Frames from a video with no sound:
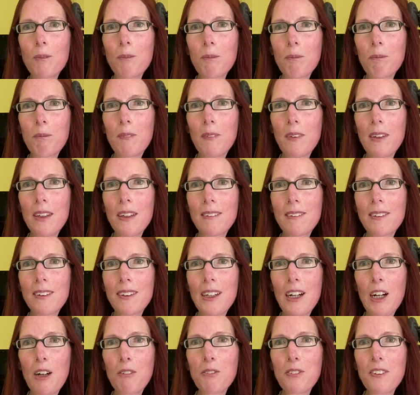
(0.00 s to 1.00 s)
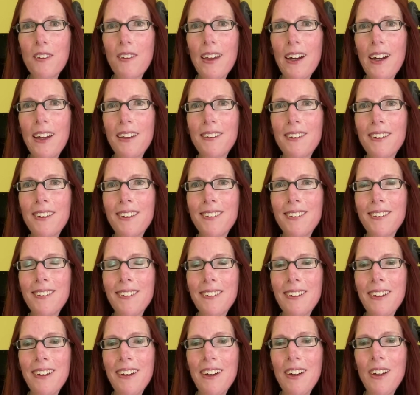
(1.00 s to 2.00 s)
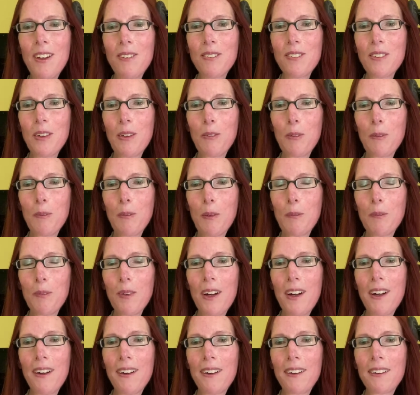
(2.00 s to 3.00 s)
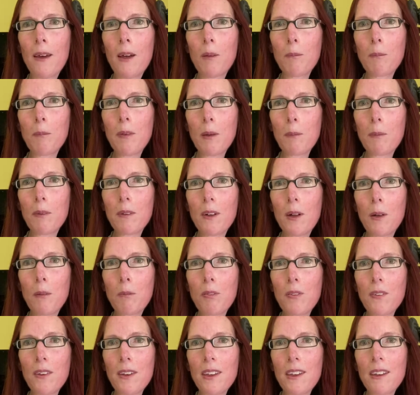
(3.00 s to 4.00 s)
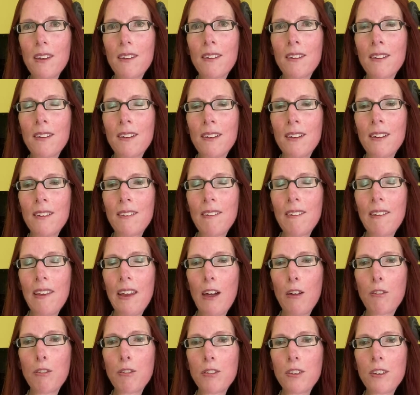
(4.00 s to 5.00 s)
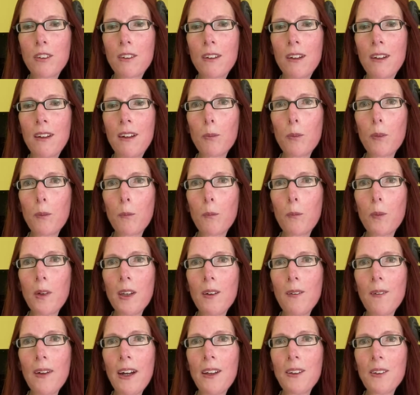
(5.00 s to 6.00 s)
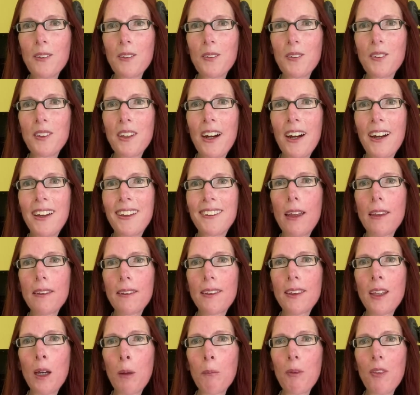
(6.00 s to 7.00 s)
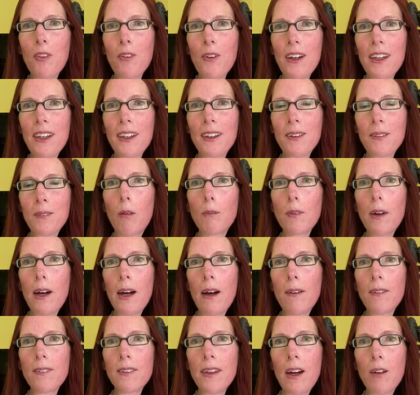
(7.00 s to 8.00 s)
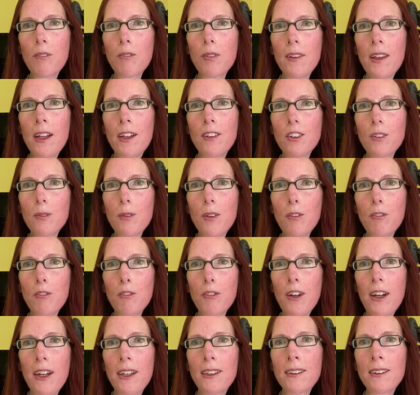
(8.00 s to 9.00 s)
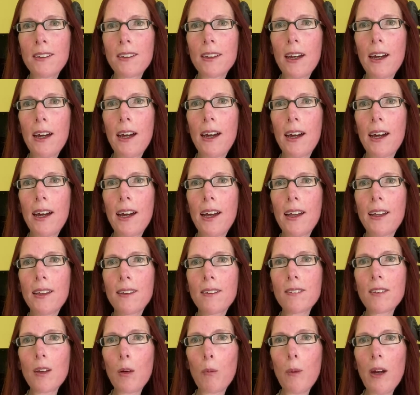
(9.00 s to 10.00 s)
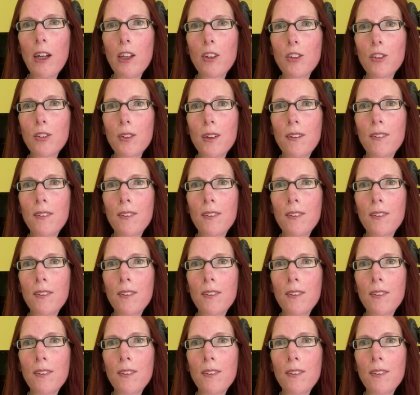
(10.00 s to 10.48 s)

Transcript: he did after that. I don't remember. Maybe, hopefully he left. We all had a good night. Number 3, I was out for lunch with a friend and a waitress